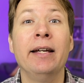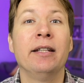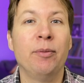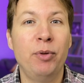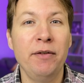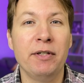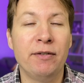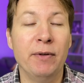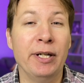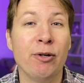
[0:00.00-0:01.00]
In the
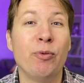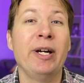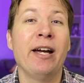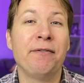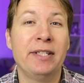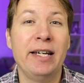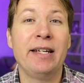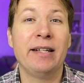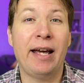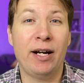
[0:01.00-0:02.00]
previous video, we have
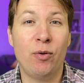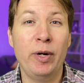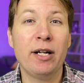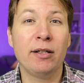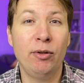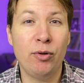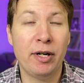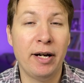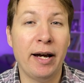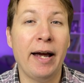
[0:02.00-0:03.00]
taken a quick
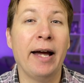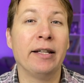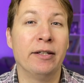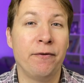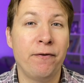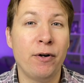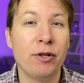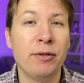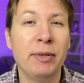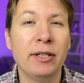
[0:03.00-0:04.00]
look at the
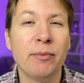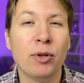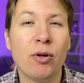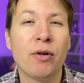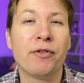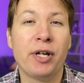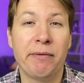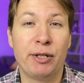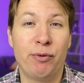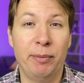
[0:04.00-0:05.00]
first building block of
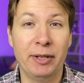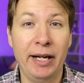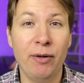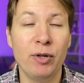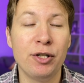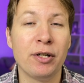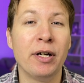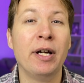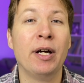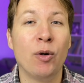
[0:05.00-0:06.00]
JavaScript language,
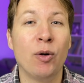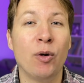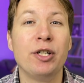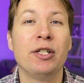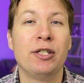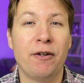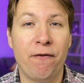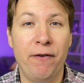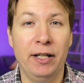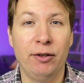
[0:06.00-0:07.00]
which is
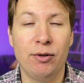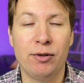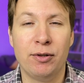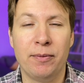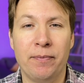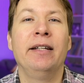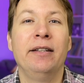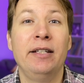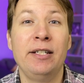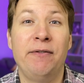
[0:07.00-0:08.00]
values.
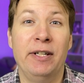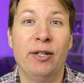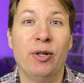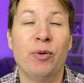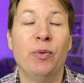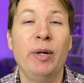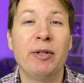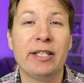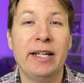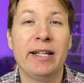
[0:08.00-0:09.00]
In this video, we
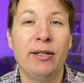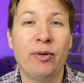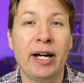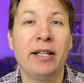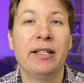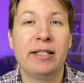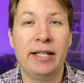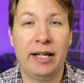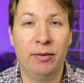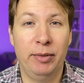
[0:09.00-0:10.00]
will take a look at the
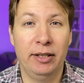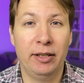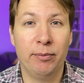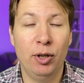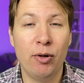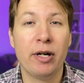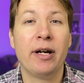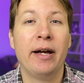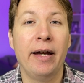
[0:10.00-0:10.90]
second building block,